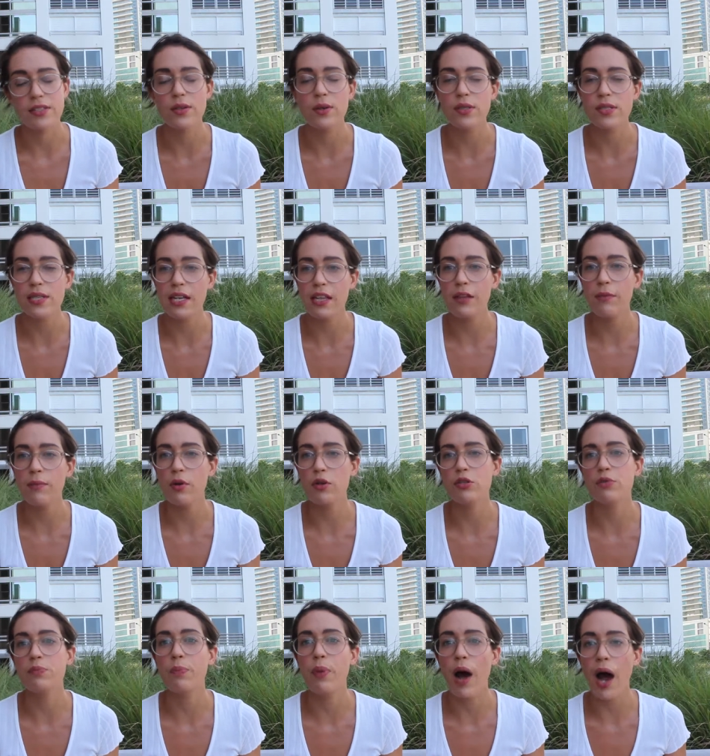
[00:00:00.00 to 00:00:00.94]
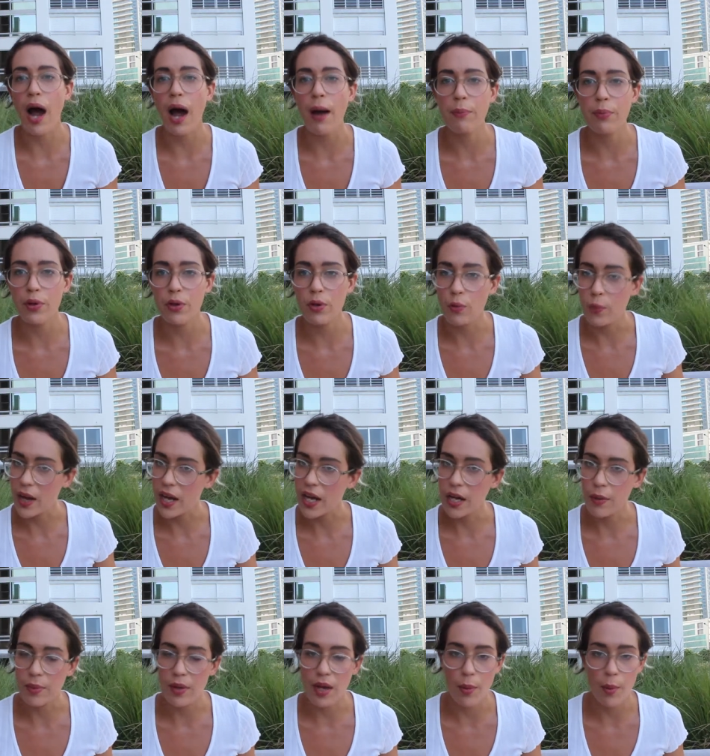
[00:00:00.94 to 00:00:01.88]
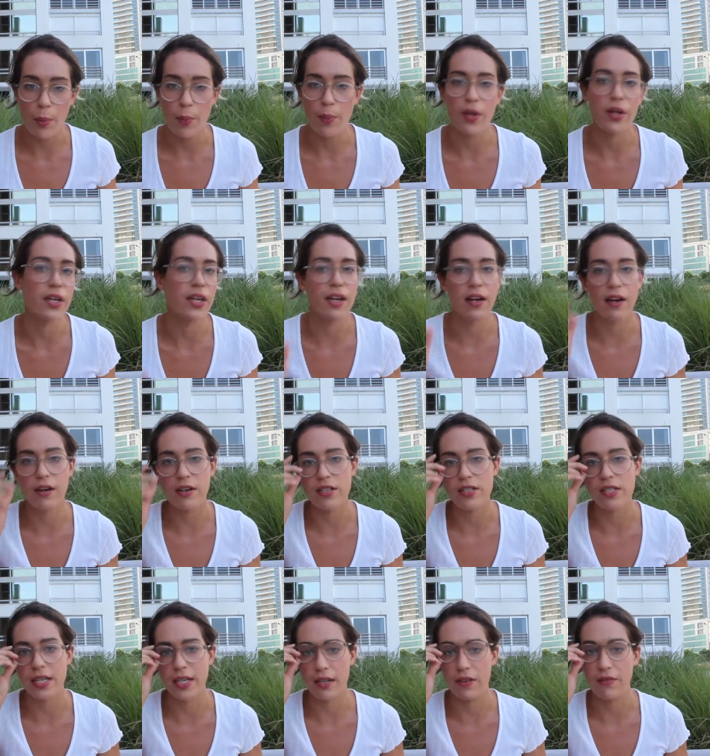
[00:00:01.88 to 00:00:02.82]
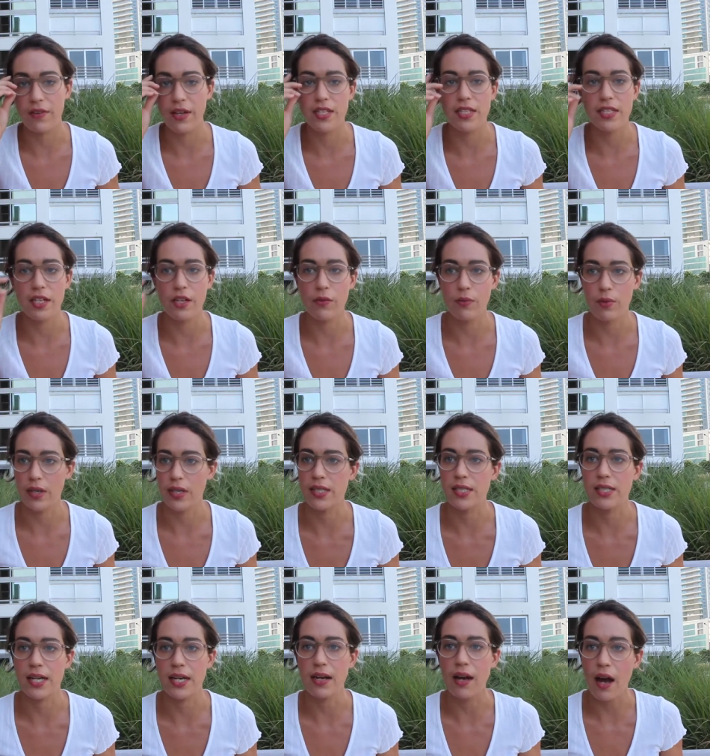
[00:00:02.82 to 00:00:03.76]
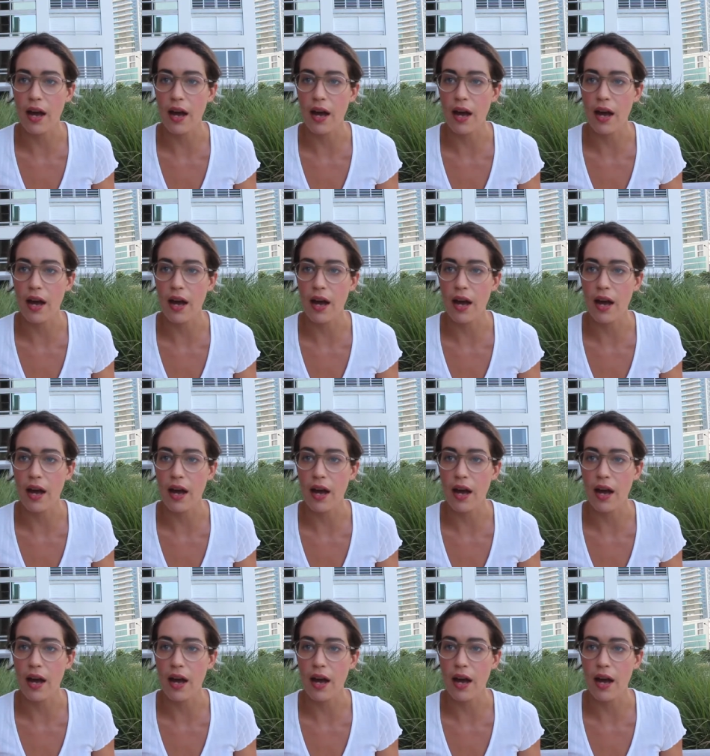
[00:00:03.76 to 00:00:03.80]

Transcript: So it's like the most popular way to become a millionaire is like investing in real estate.